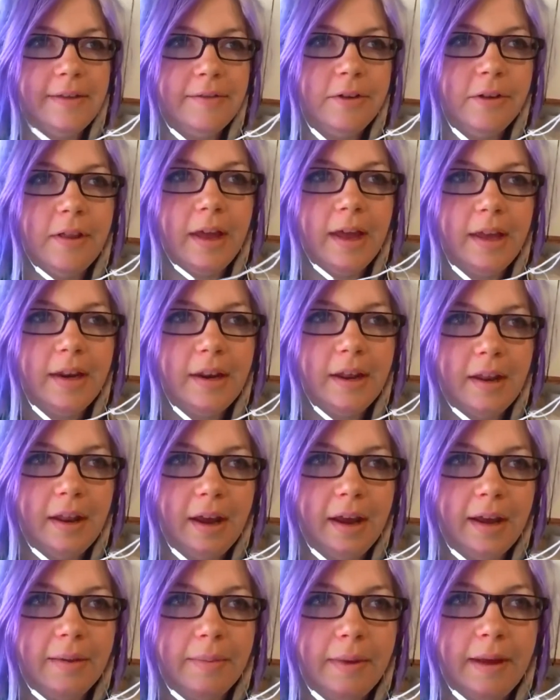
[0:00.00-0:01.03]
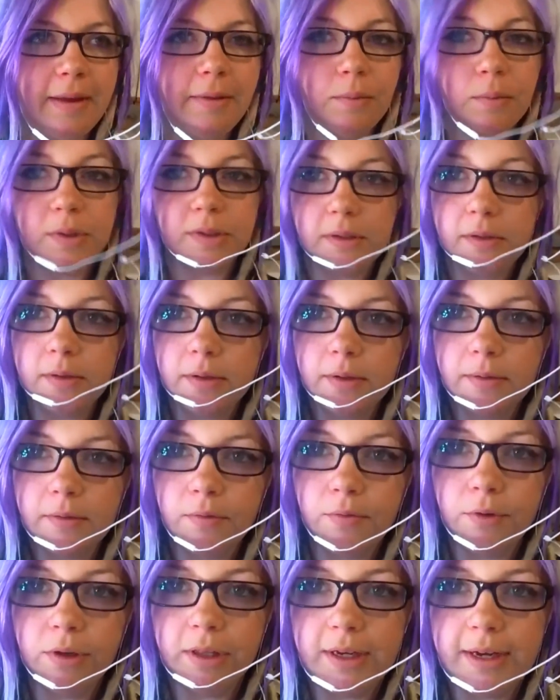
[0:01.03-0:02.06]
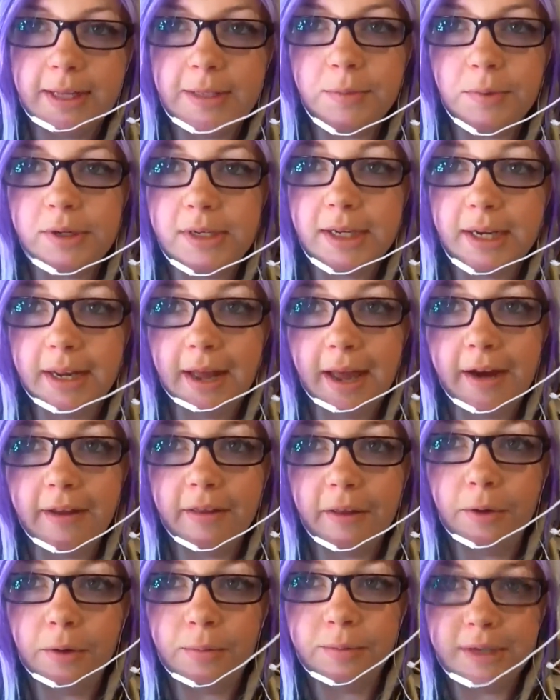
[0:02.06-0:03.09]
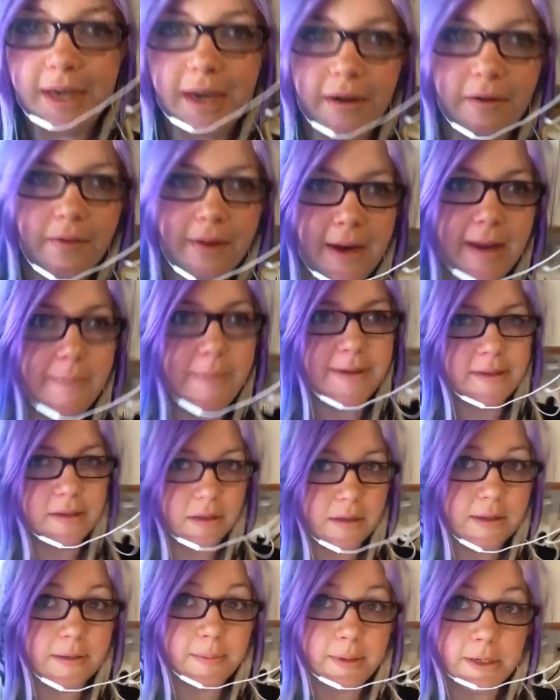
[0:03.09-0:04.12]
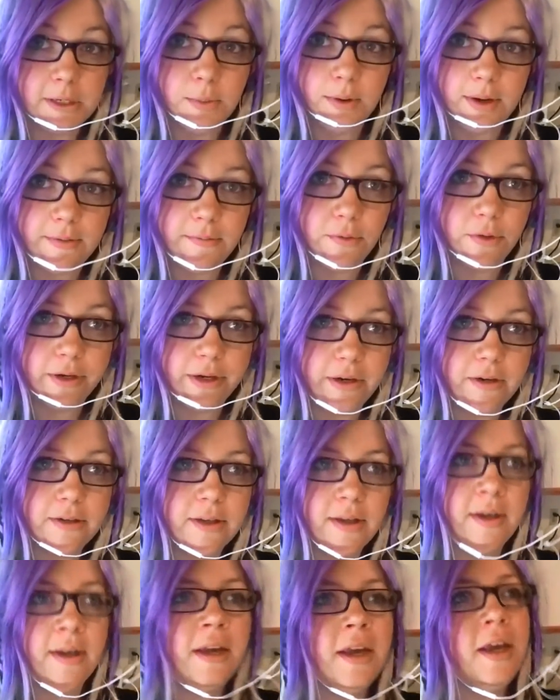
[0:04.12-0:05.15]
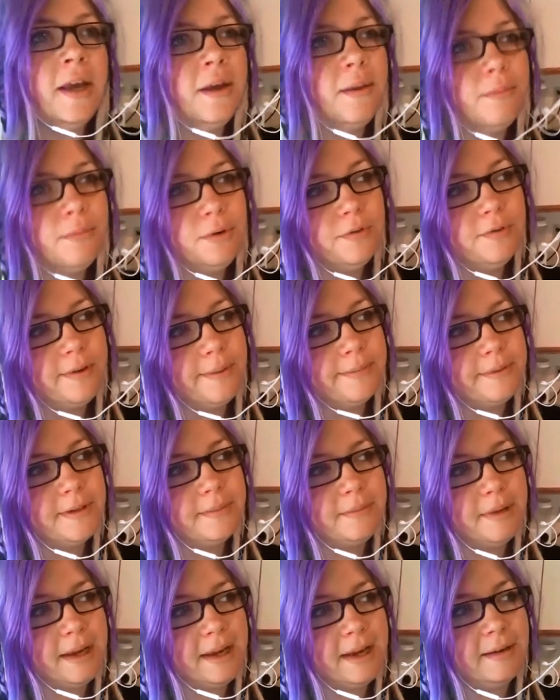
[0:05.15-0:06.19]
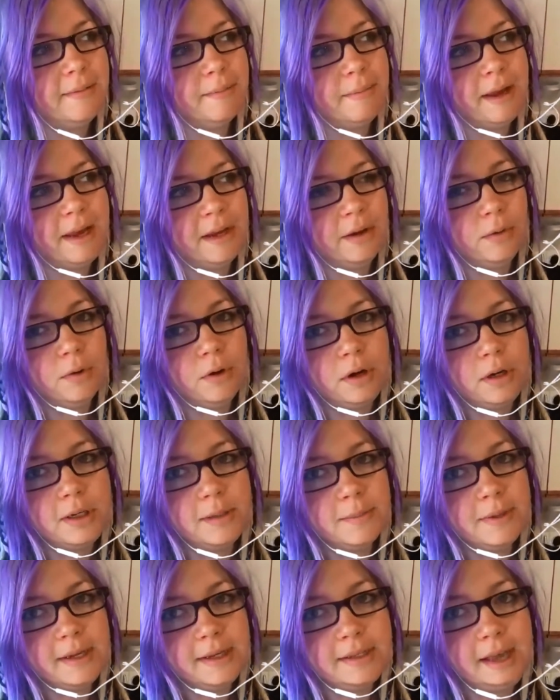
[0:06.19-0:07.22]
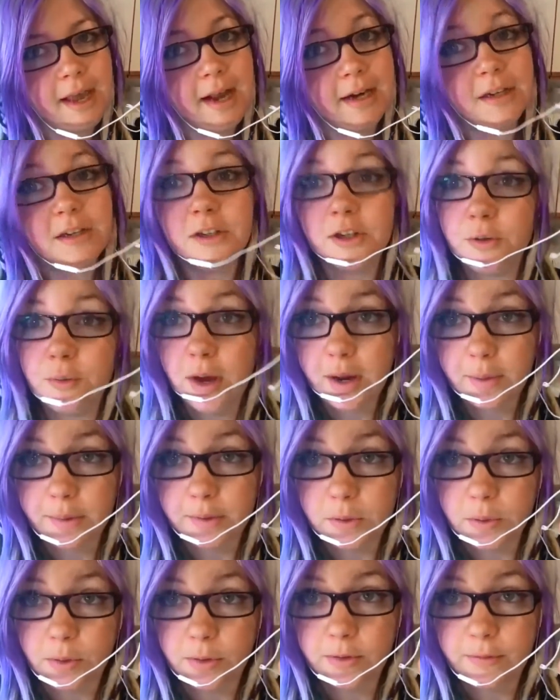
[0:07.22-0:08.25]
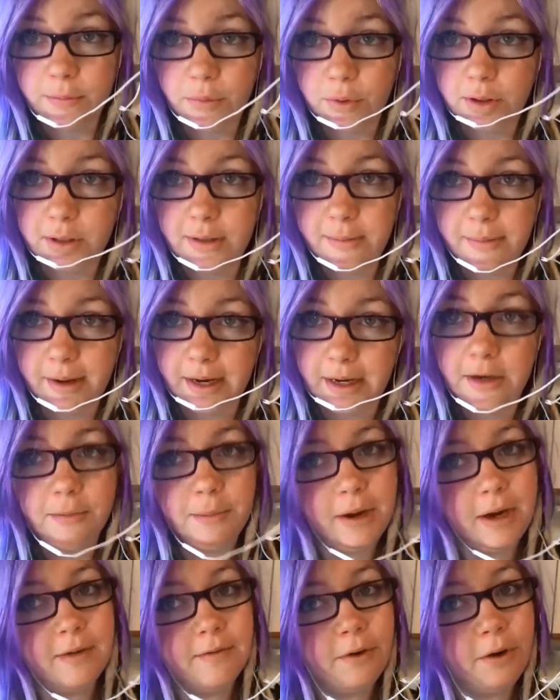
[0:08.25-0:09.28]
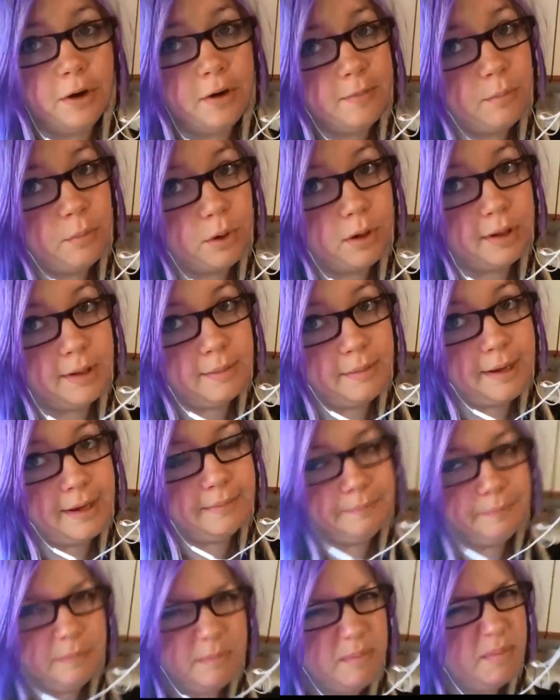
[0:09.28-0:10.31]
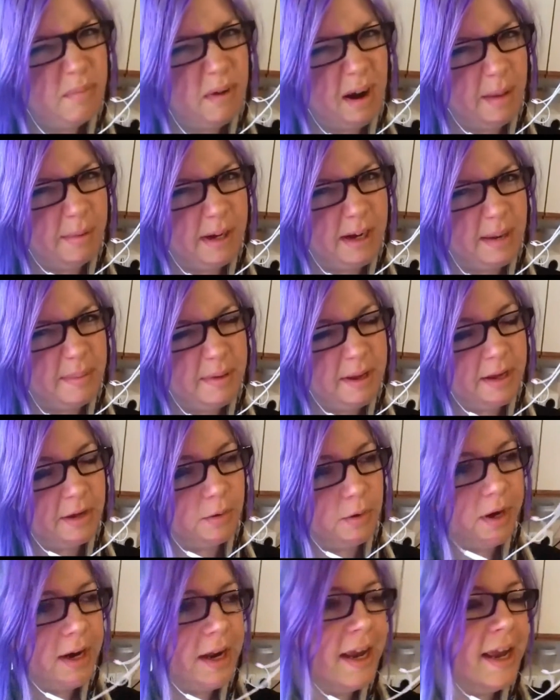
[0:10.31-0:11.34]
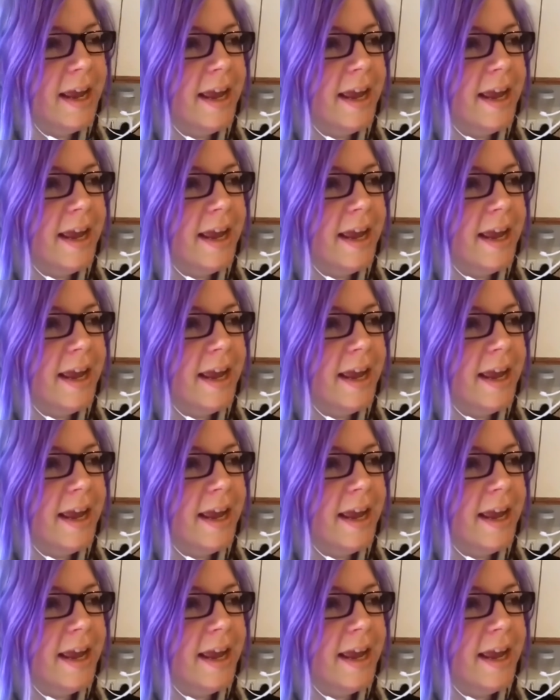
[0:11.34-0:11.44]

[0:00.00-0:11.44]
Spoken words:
After that, I was really desperate to get out of the hometown that I basically spent 24 years in. Moved up to Maine, Bangor to be exact, 2 hours north of Portland, Maine. You might have heard of Portland, Maine. Probably not Bangor.